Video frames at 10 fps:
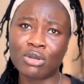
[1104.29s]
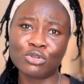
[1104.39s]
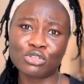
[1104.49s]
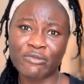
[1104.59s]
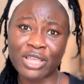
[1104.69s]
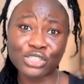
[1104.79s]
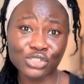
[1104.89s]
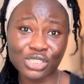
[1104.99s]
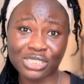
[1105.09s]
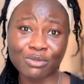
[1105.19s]
I will not suffer in
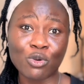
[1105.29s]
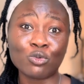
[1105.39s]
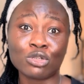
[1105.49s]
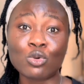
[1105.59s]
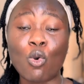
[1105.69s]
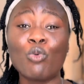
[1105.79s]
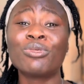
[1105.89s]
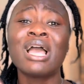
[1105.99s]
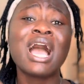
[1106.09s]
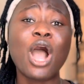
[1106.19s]
Jesus' name, but will not, or
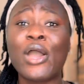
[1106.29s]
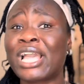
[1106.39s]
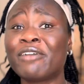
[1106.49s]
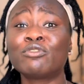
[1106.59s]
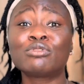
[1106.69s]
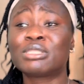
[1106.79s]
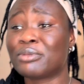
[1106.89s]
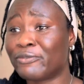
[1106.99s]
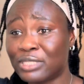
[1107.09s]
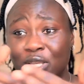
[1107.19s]
I can
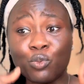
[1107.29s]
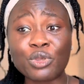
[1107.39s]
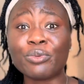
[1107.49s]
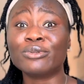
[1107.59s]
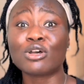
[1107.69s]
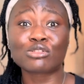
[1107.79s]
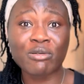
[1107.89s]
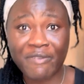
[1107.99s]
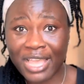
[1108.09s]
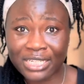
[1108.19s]
even say we will not
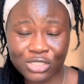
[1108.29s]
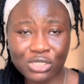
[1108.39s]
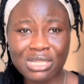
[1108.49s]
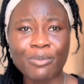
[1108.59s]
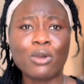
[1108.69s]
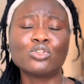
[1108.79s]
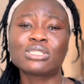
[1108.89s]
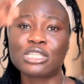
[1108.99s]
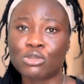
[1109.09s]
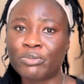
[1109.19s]
suffer in Jesus' name, but I'll
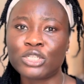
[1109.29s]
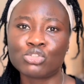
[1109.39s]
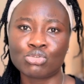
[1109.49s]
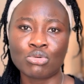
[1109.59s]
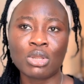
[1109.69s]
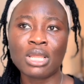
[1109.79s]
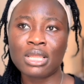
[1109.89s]
just say something to